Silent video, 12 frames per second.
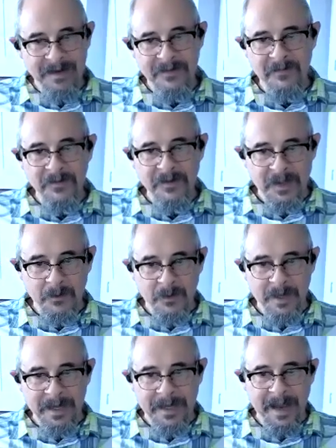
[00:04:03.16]
of everything
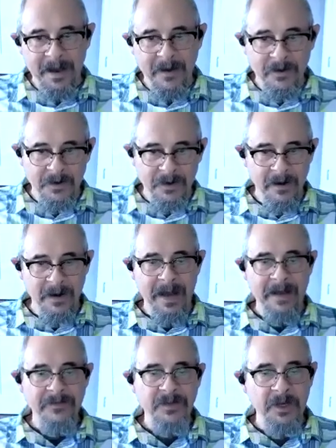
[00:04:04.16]
we encounter in our
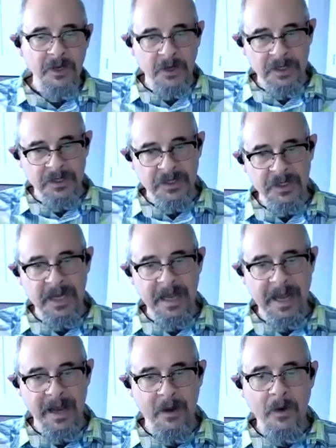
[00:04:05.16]
lives, and you can see
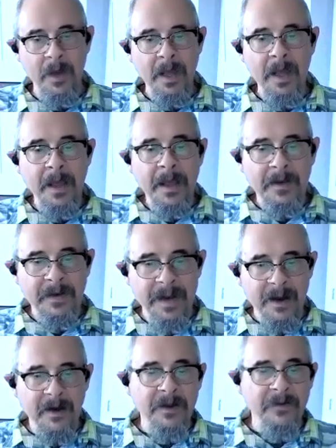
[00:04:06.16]
how
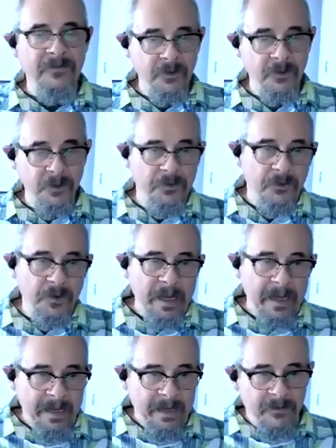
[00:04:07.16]
narrative truth
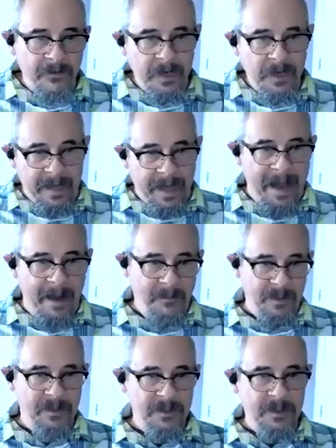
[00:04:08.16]
really, really
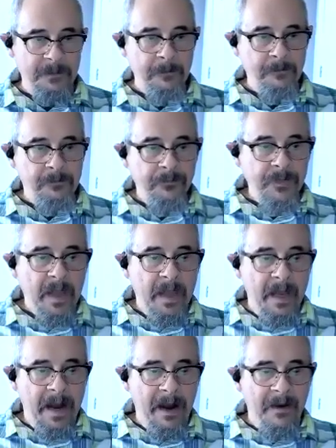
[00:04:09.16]
happens.
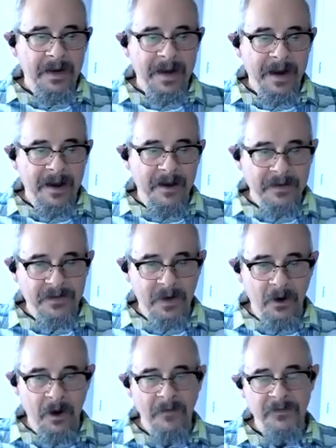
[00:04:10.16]
Our narratives
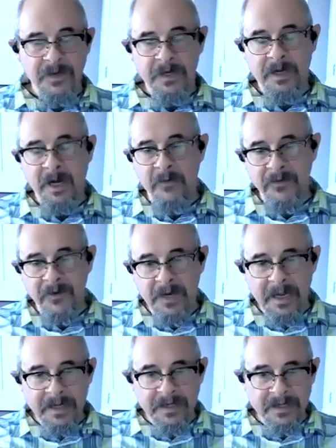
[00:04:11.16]
are often
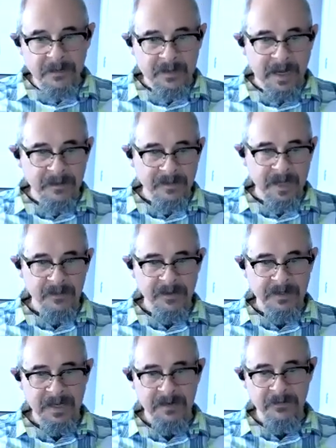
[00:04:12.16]
comforting. Sometimes they
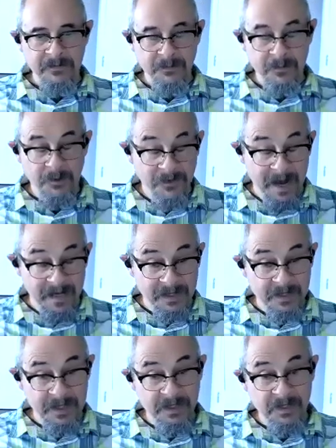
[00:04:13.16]
provide a
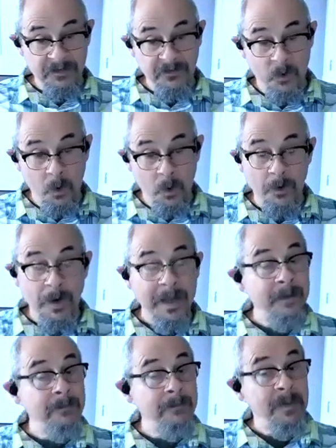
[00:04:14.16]
sense of order
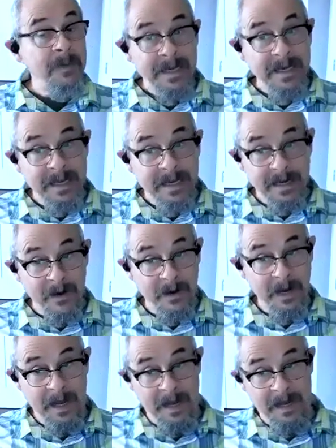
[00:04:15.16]
and meaning in
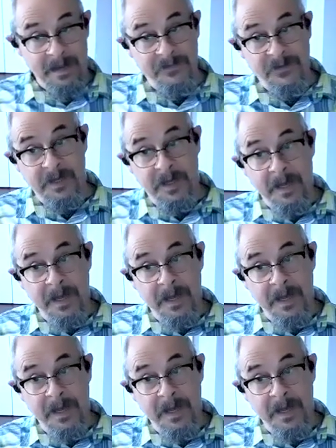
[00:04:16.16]
our lives.